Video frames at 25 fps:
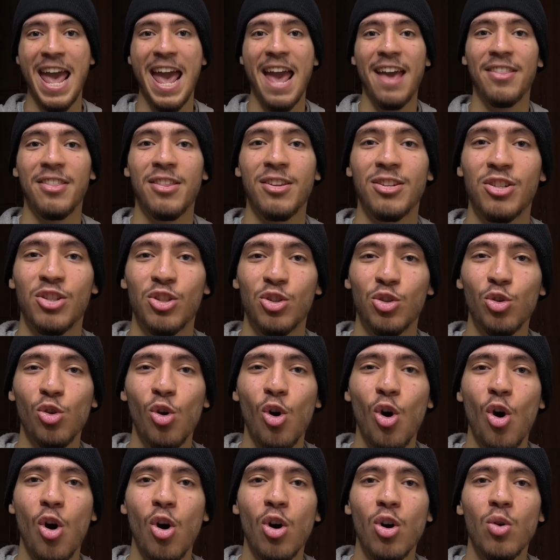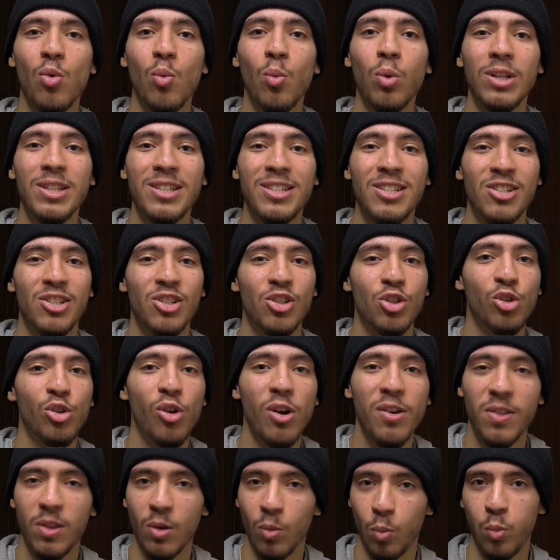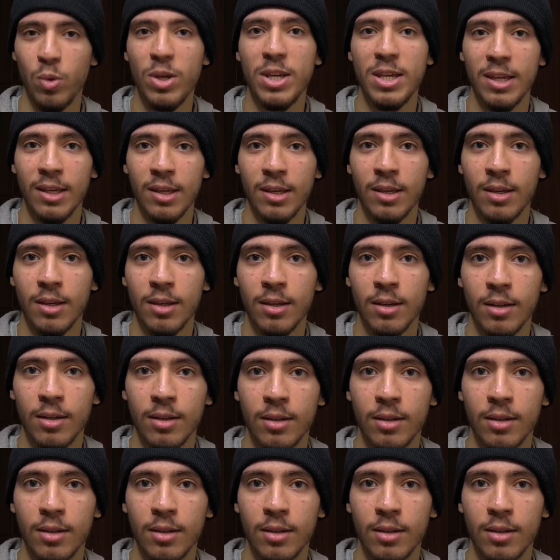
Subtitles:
and the strong will destroy the weak.